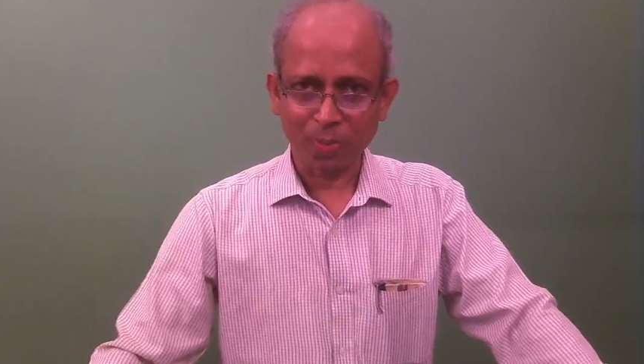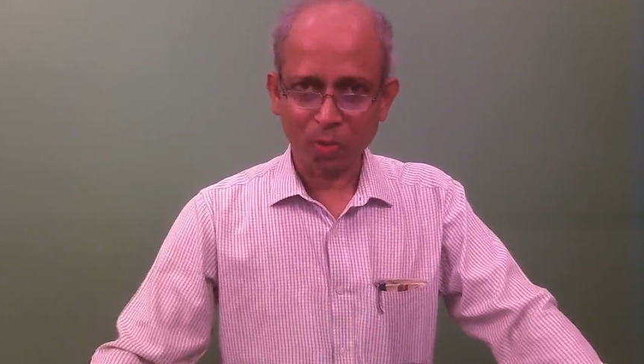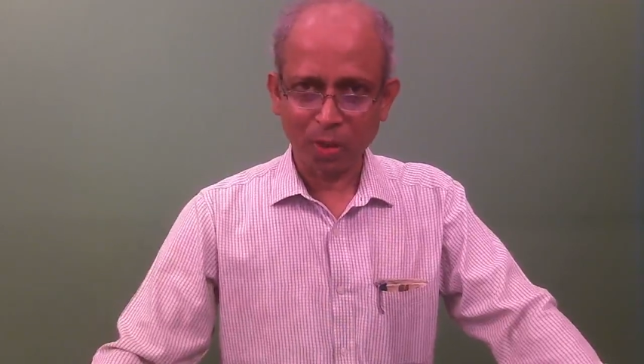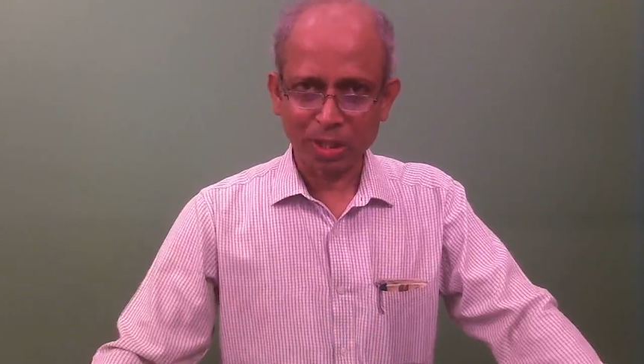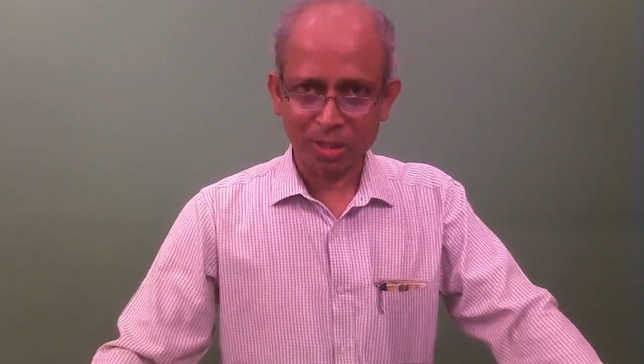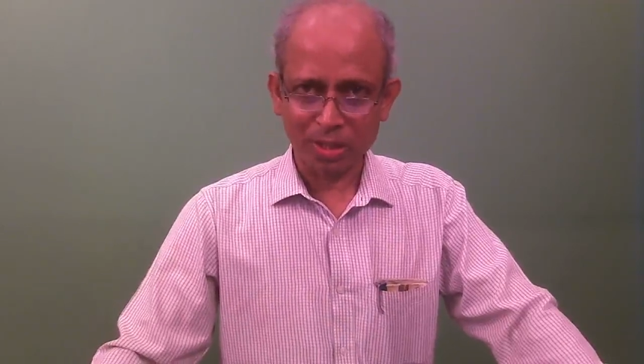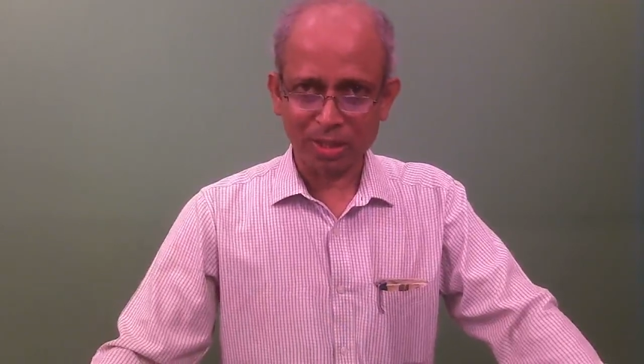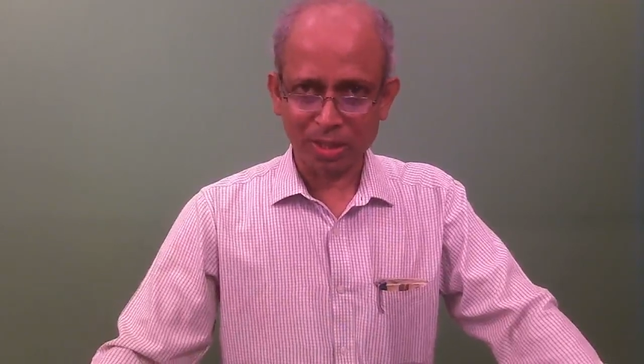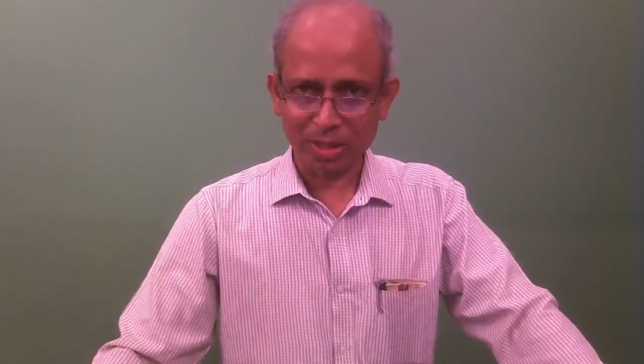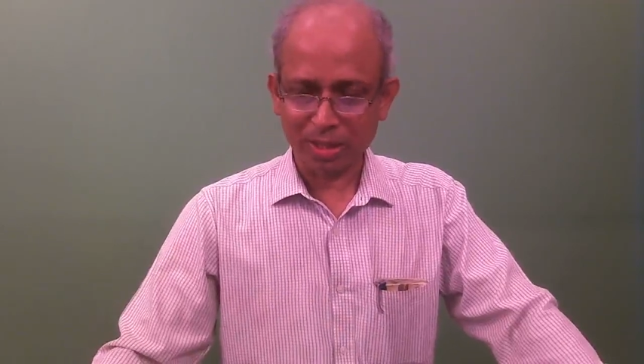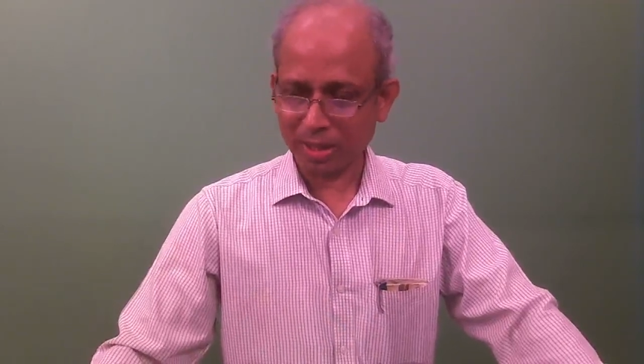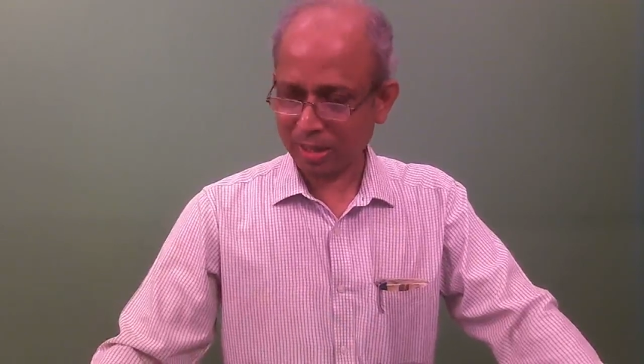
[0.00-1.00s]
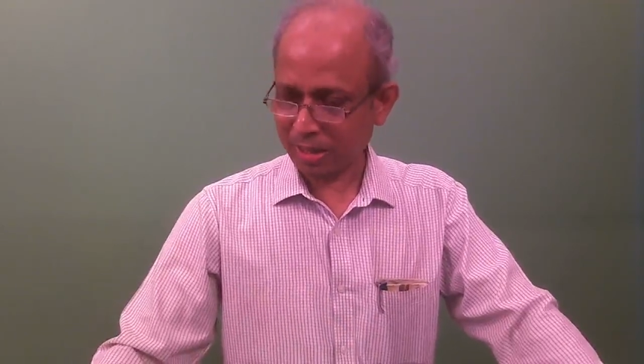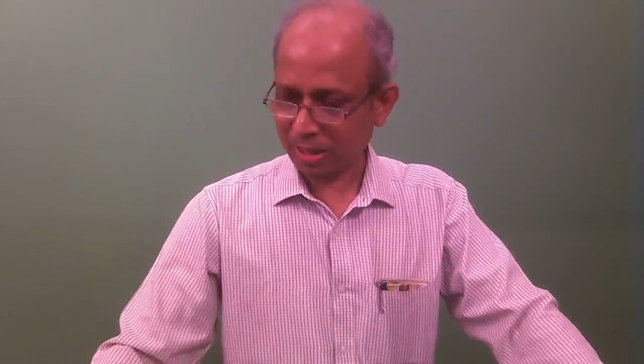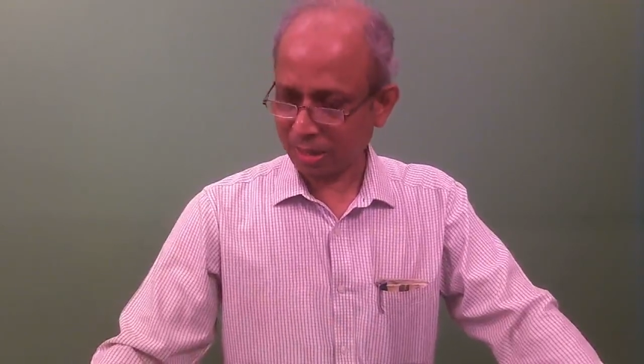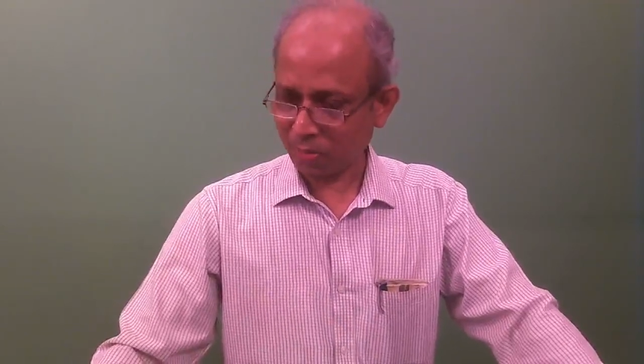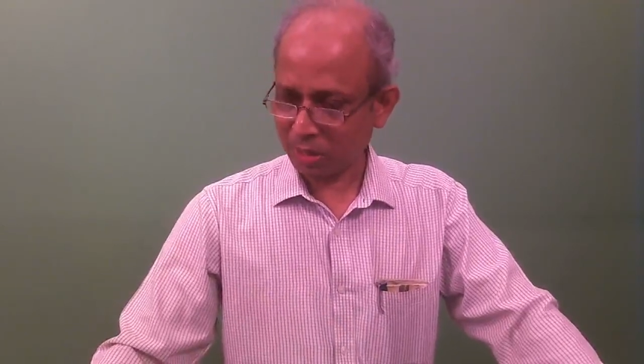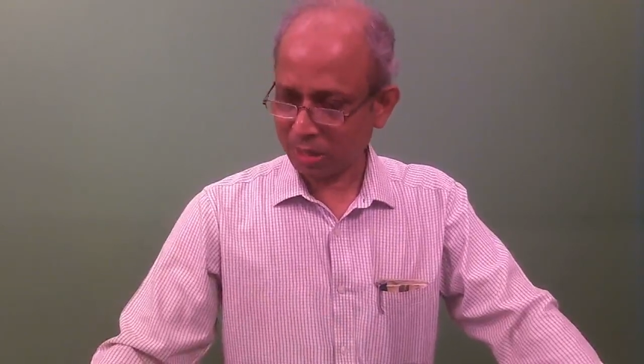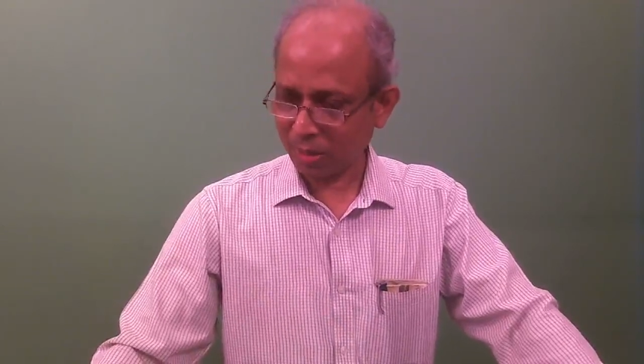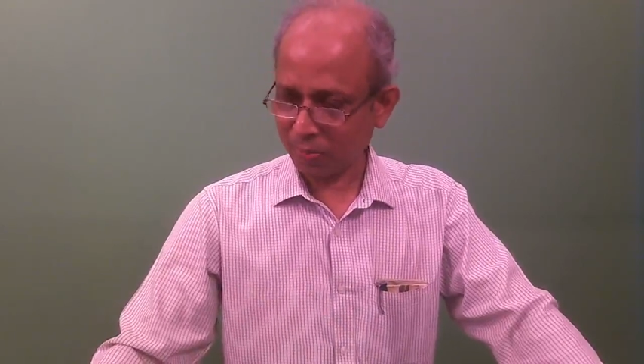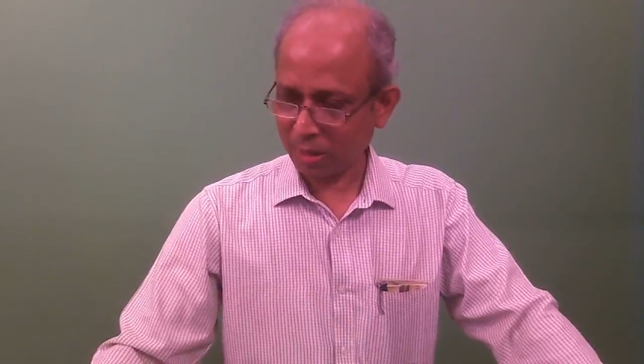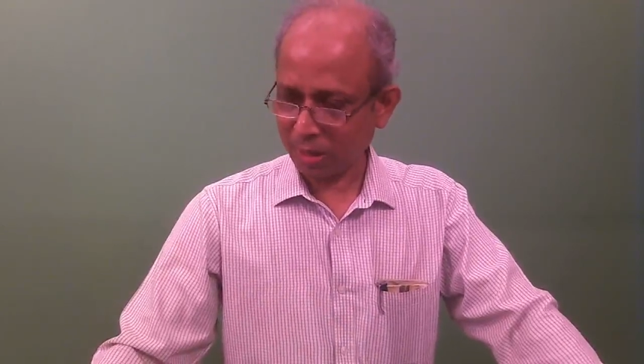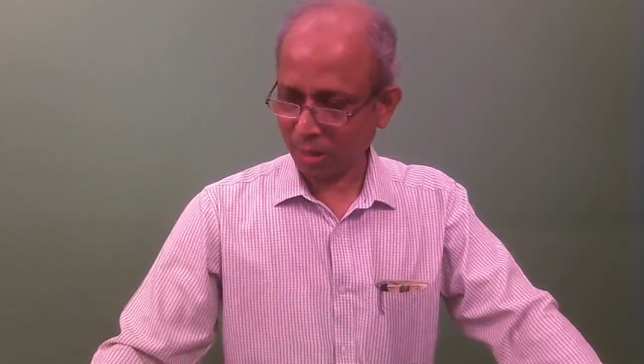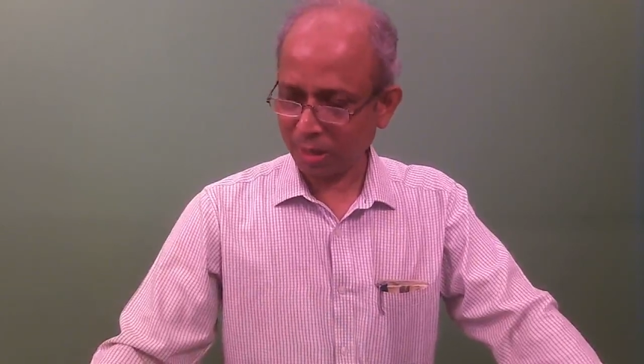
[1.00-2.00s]
questions which have
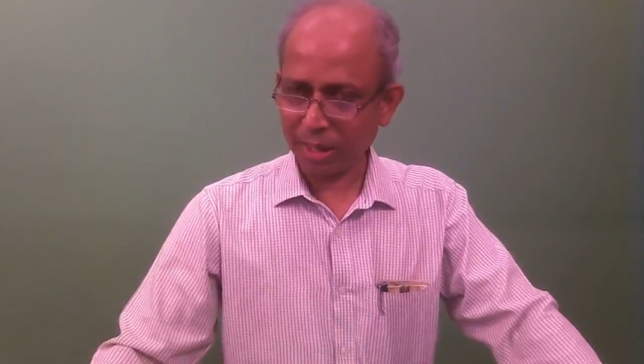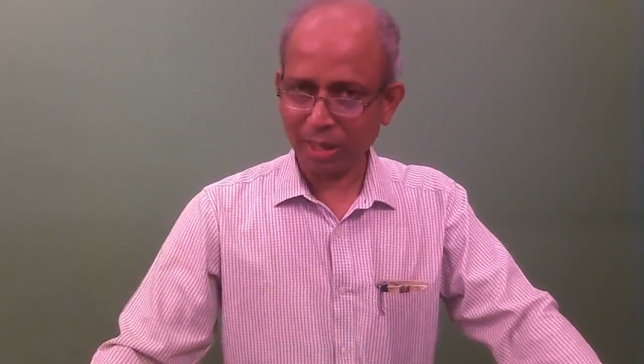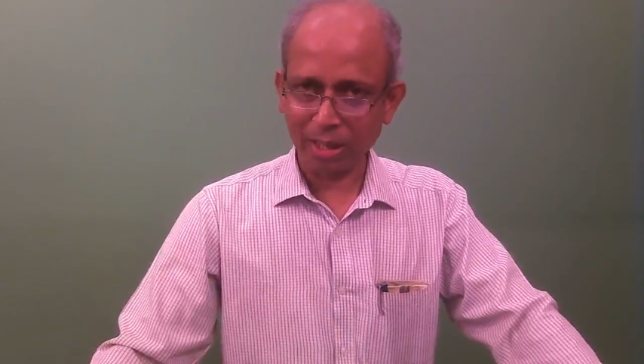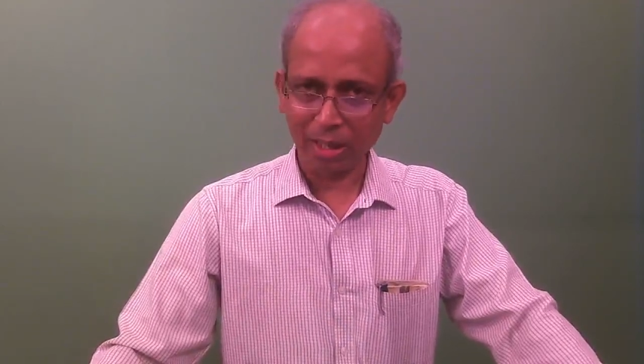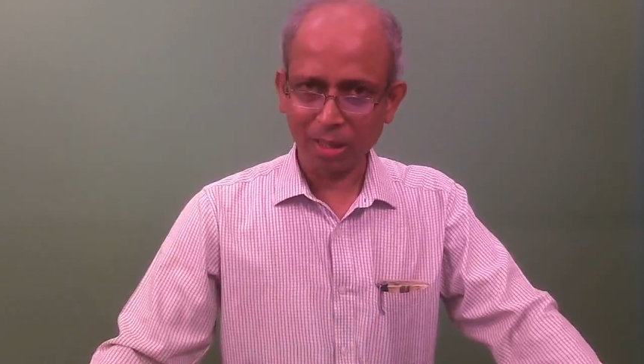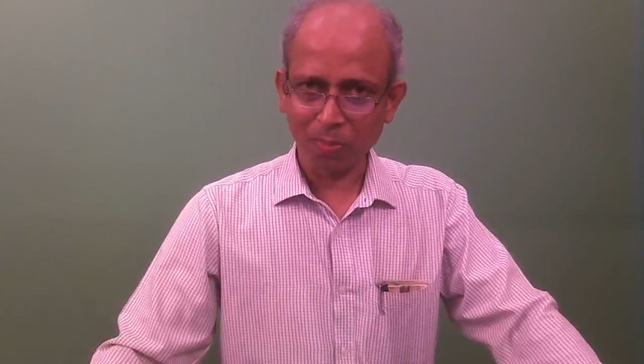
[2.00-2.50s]
been already